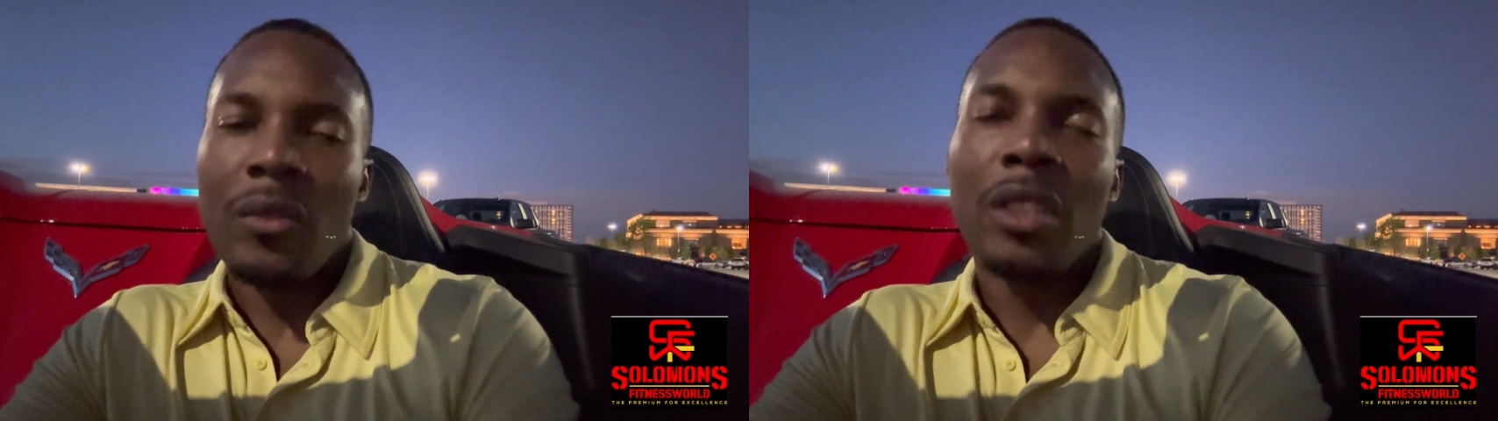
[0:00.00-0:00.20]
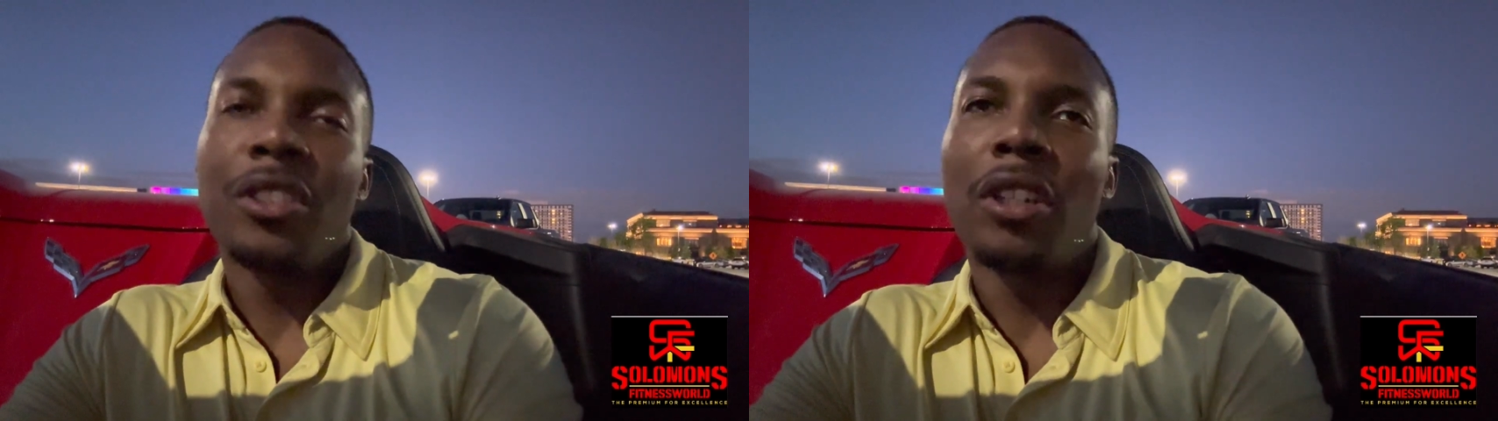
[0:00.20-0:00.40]

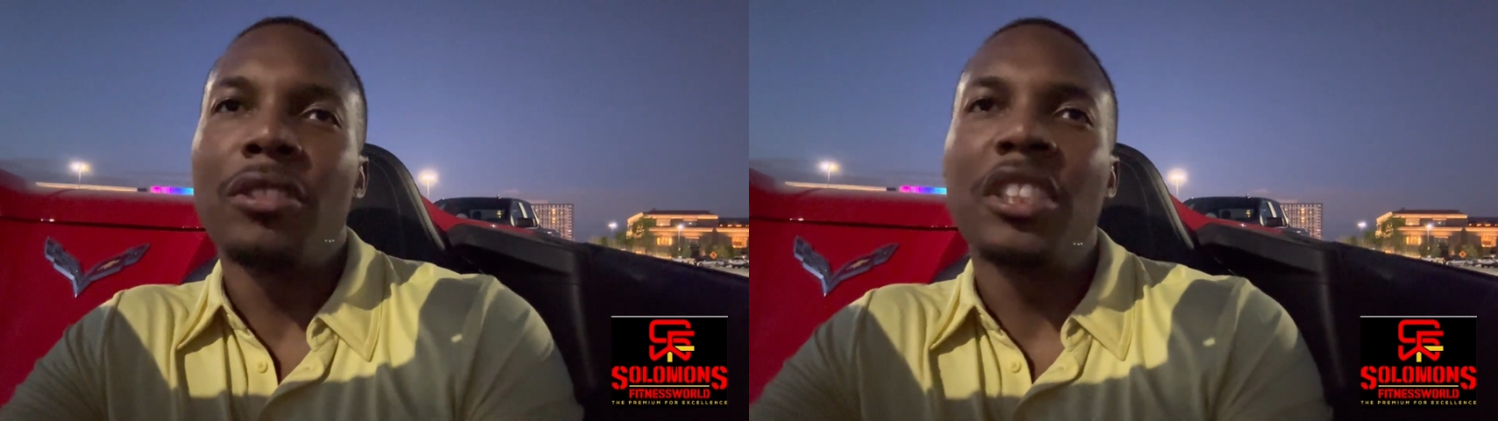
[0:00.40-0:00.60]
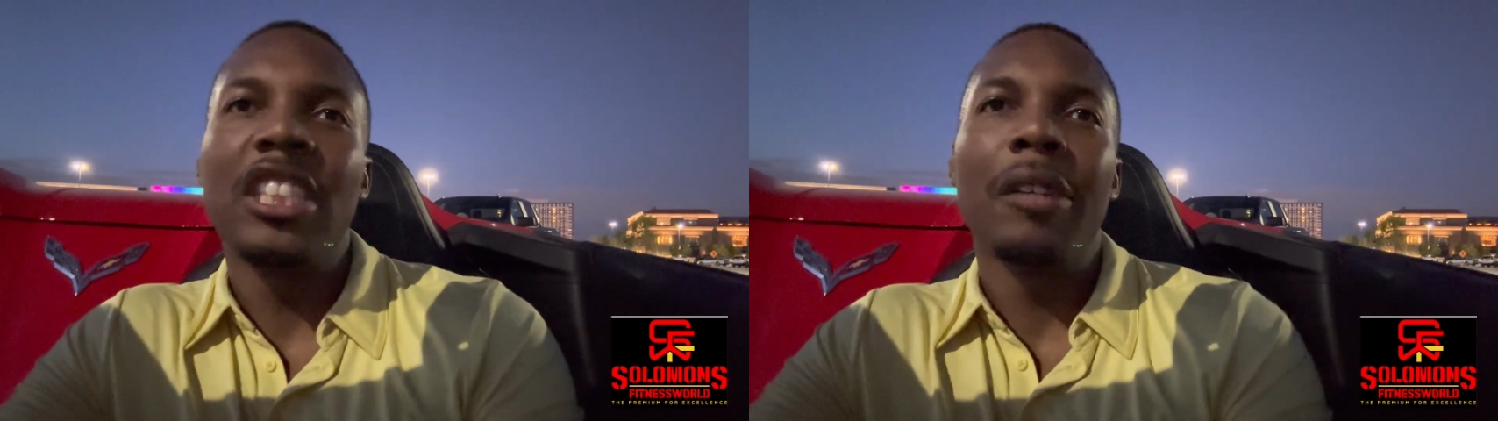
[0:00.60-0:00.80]
so
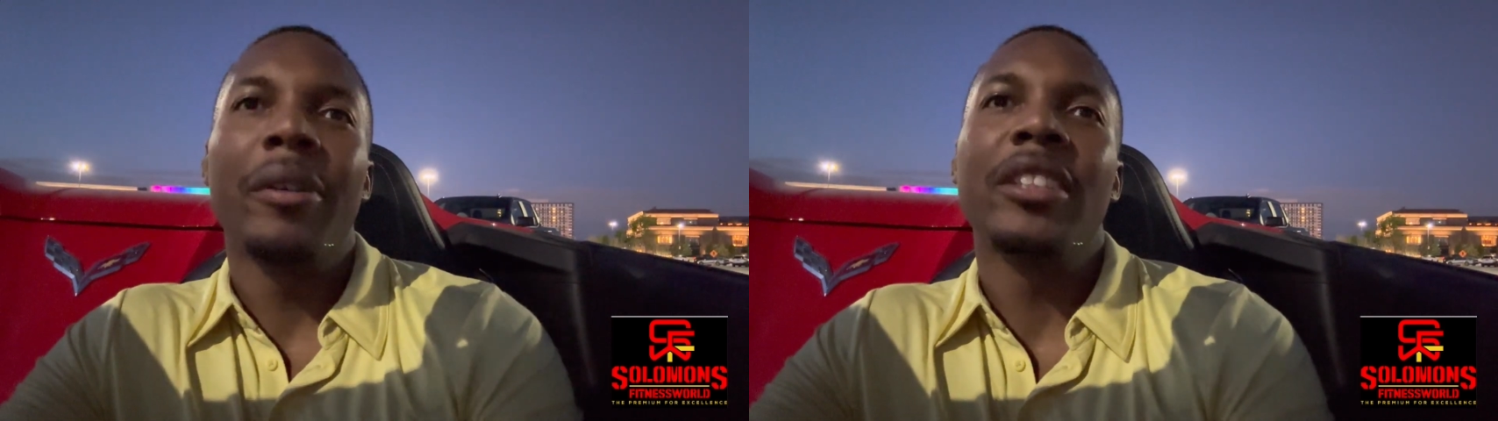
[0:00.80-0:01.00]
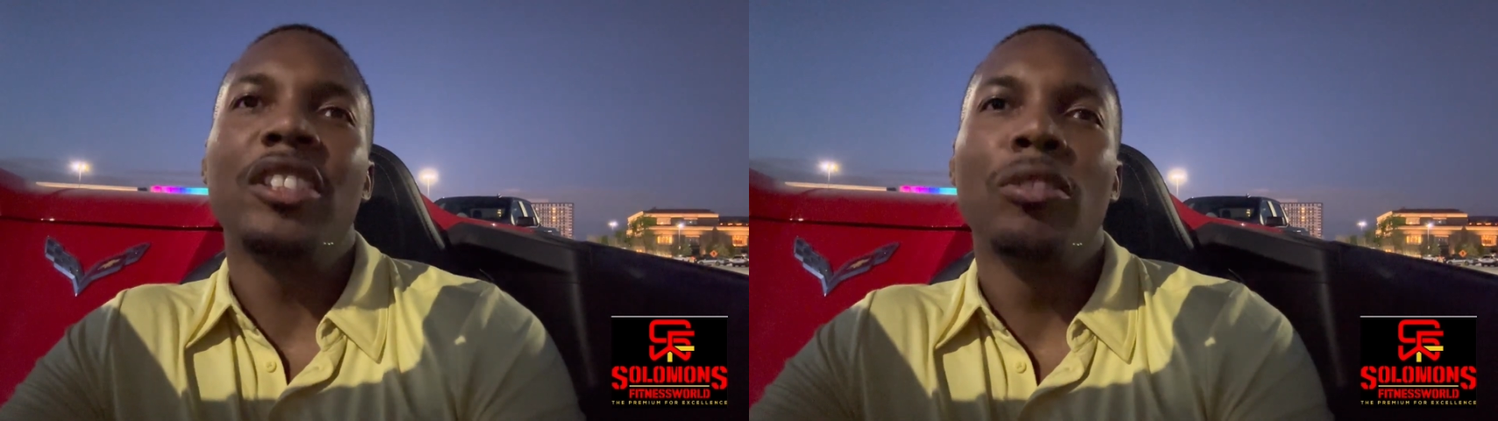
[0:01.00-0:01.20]
she
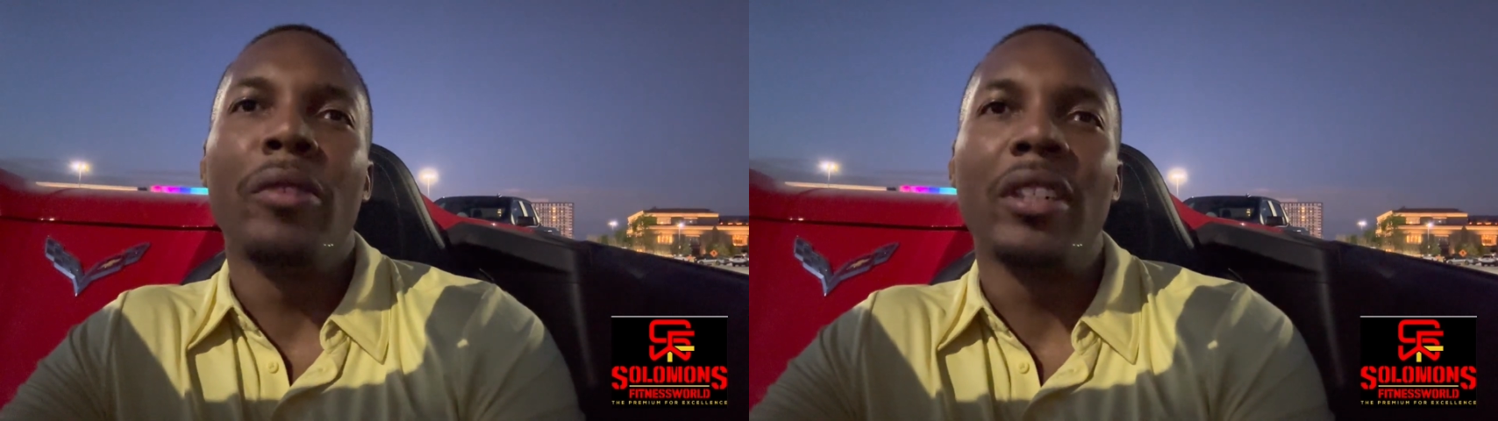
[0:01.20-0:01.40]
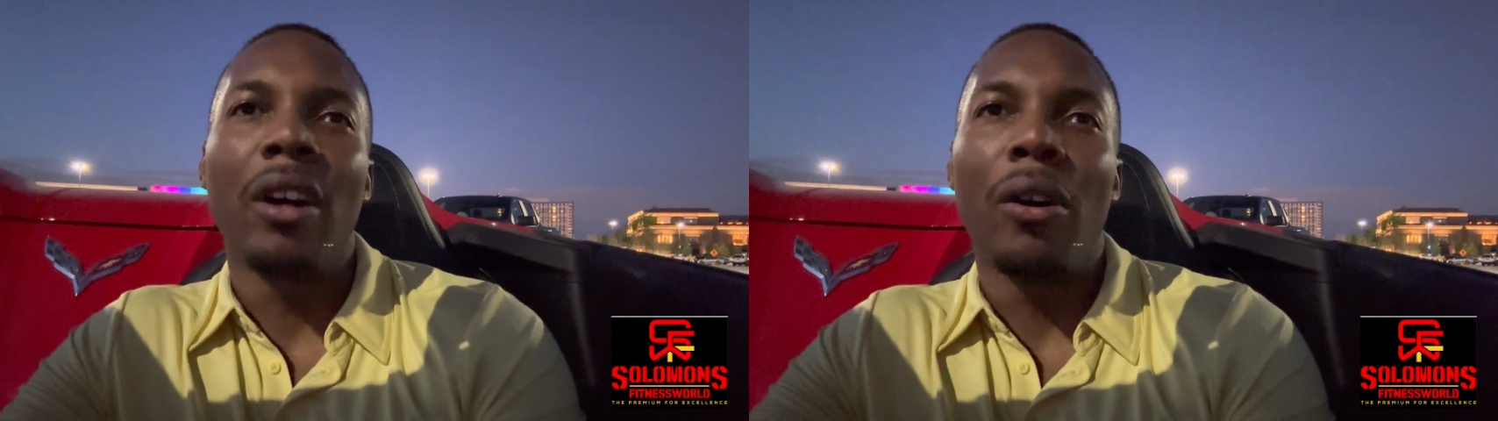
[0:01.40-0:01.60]
was
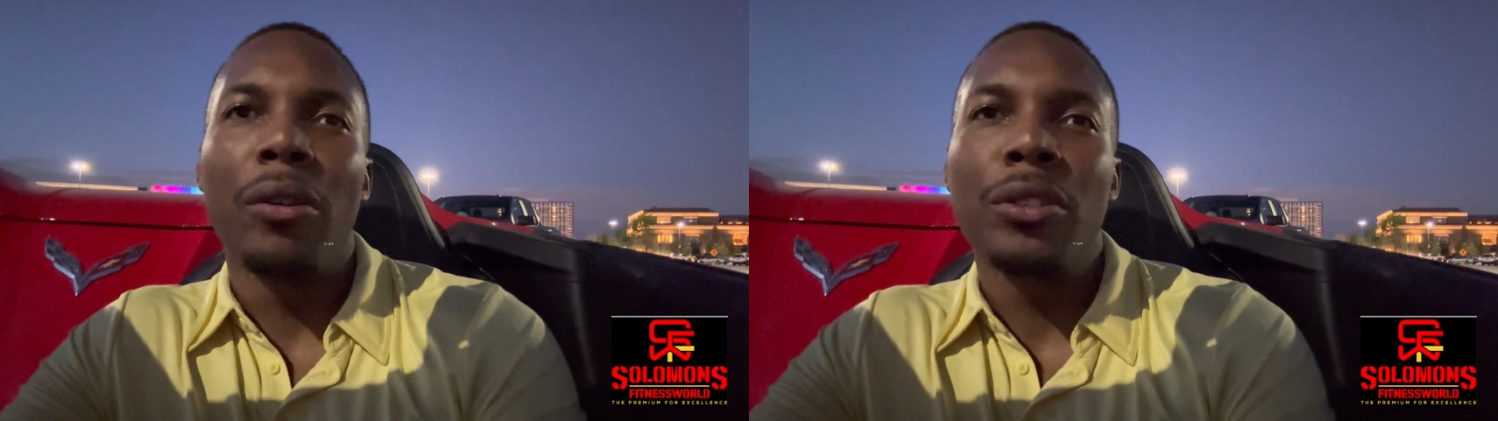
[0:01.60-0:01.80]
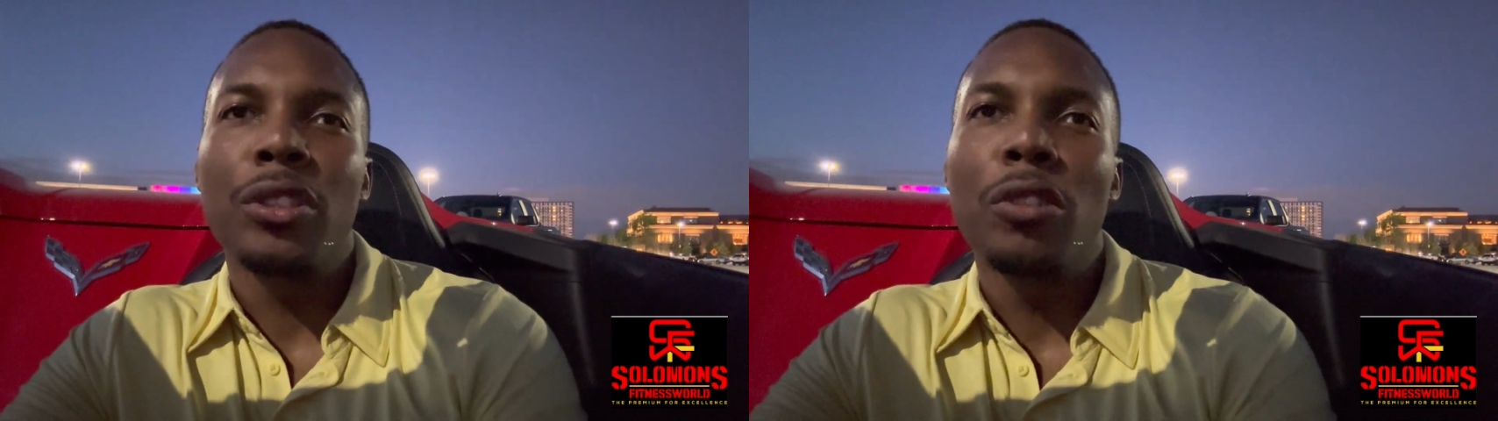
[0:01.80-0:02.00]
doing the
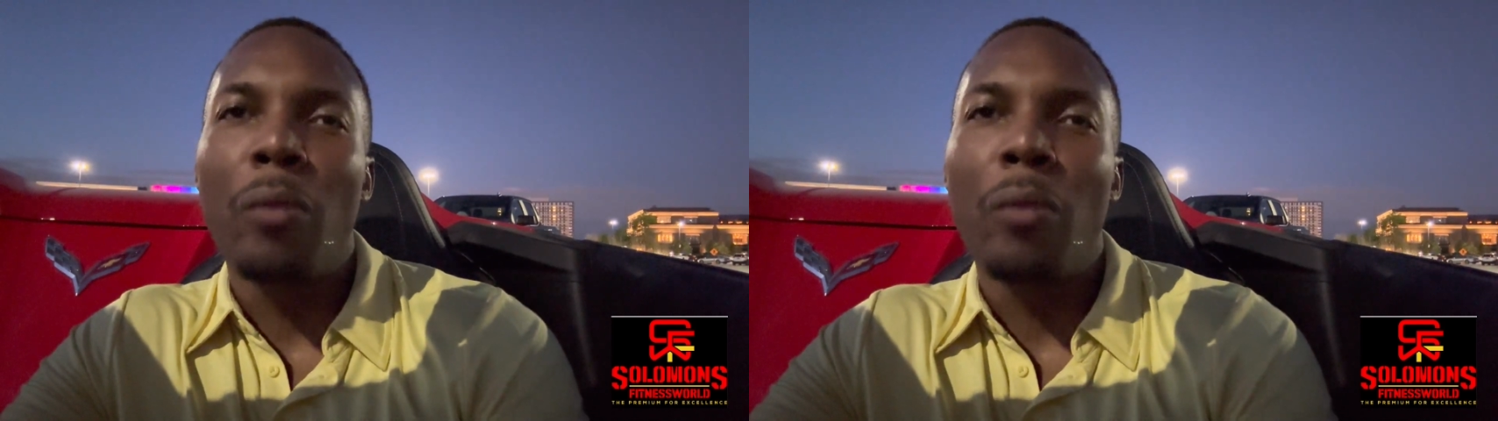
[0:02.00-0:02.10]
old school